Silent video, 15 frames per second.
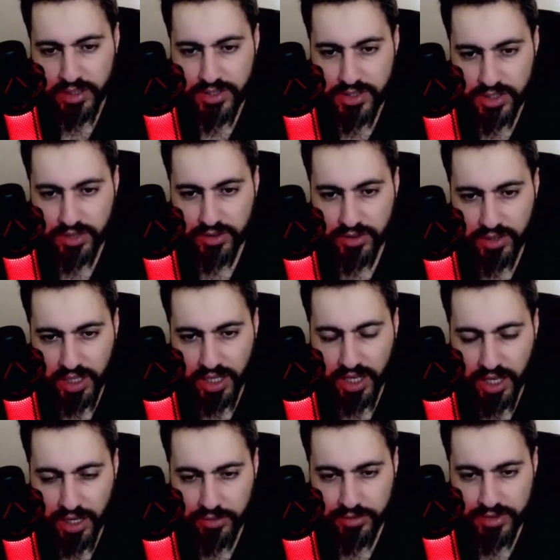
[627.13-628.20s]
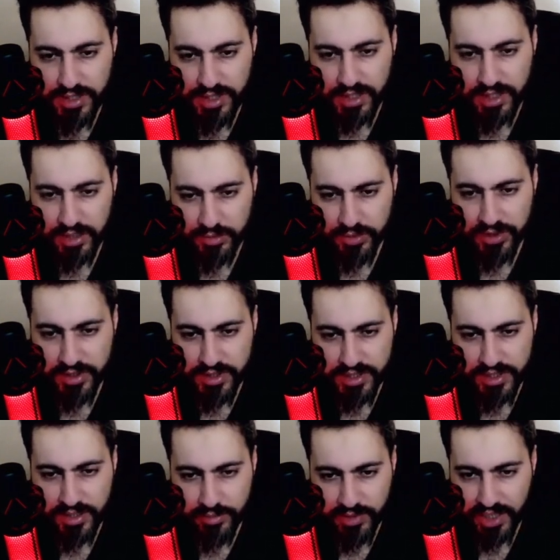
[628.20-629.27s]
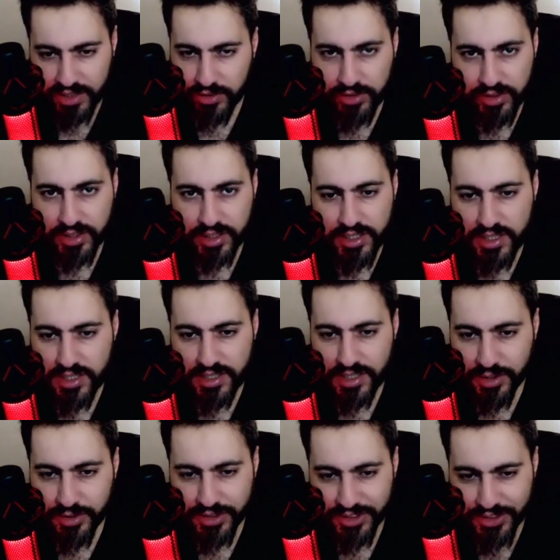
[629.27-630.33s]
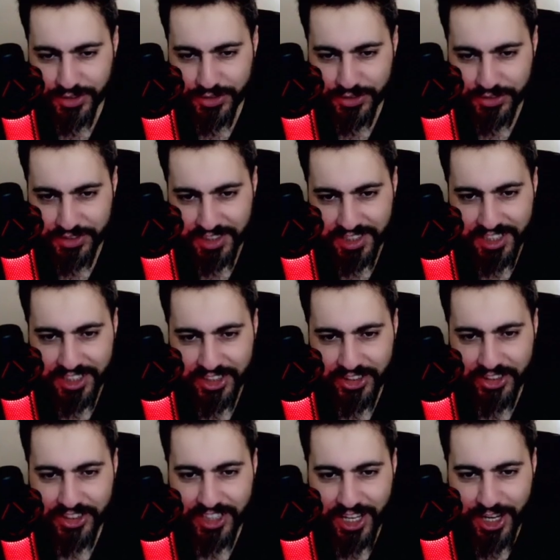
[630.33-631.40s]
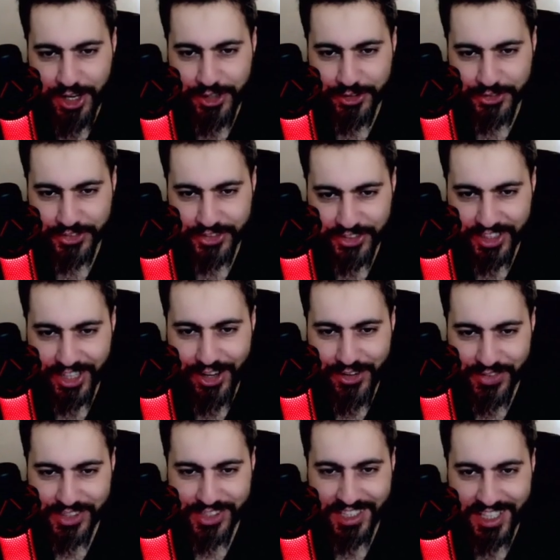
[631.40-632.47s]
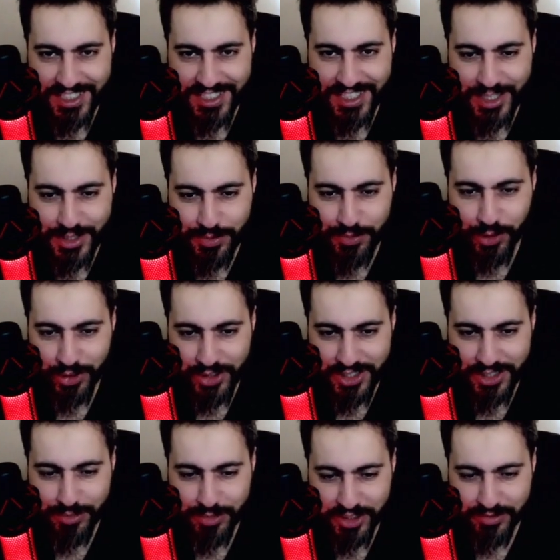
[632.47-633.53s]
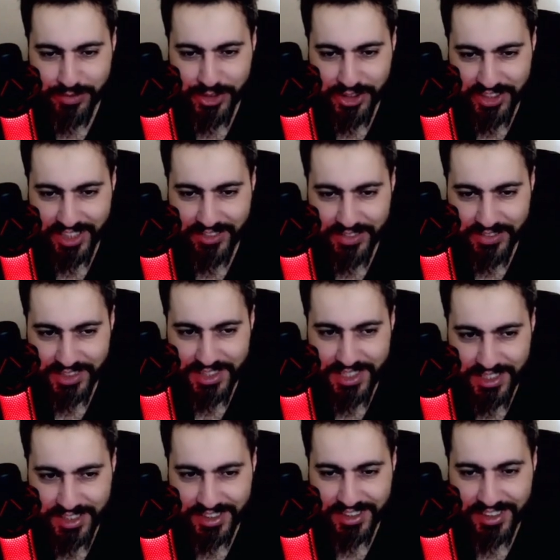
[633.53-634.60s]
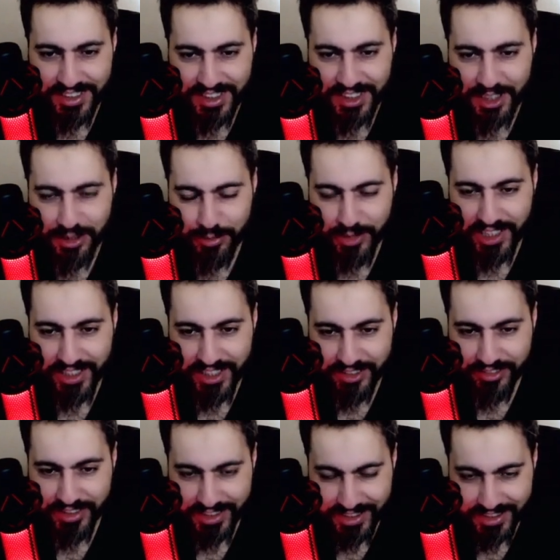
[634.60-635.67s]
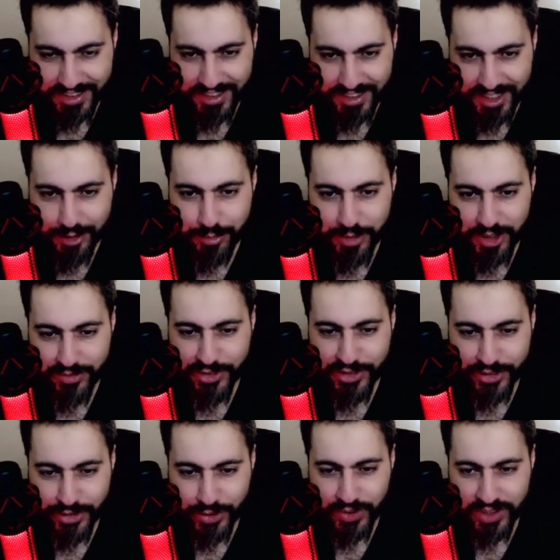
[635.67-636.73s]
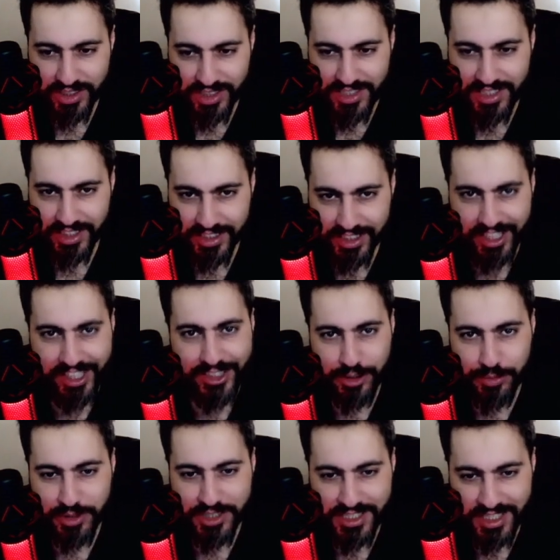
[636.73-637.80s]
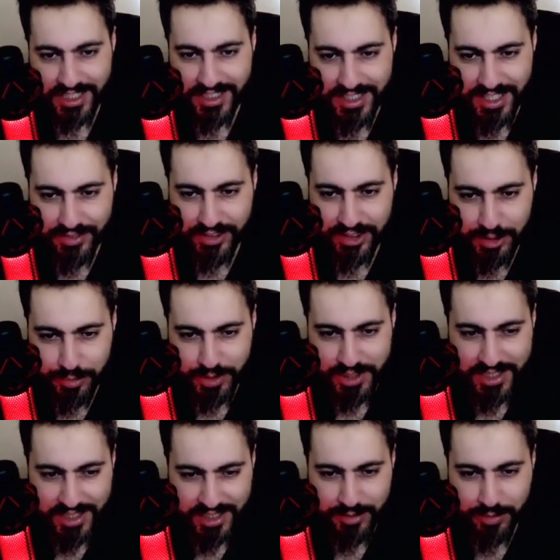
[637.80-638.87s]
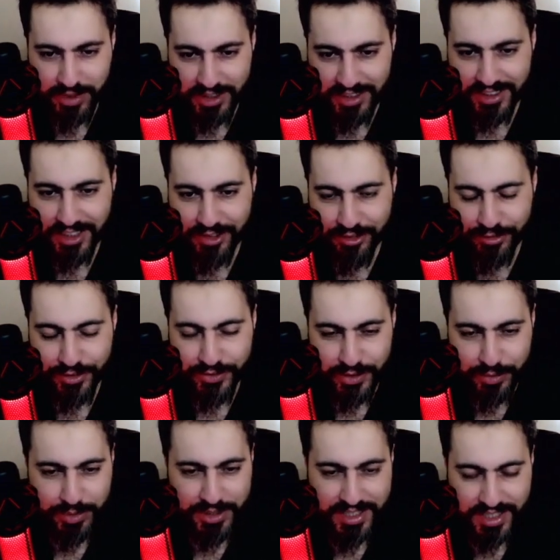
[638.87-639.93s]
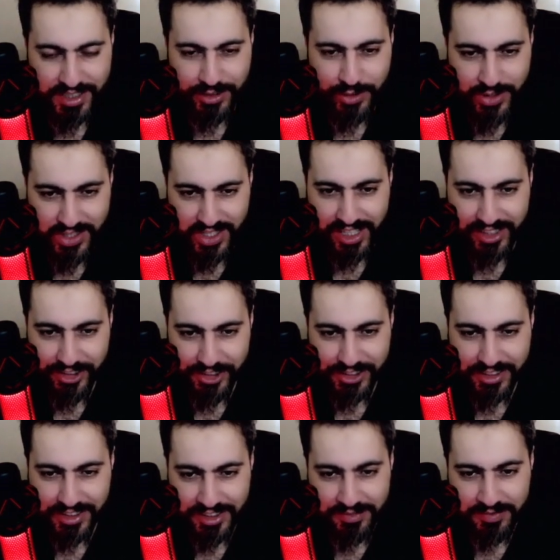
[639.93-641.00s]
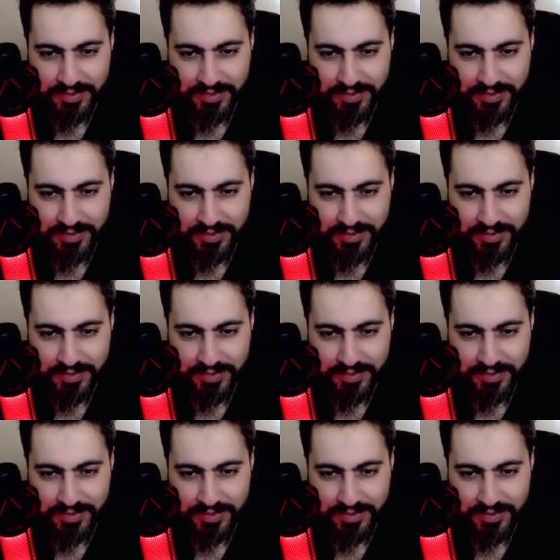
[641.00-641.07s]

So how is he gonna win this game? I don't think he is going to. Look how much. That's the smallest Brave Bird I've ever seen in my life. Like Brave Bird usually does like 80%, 70%, but it did 50% to Zygarde.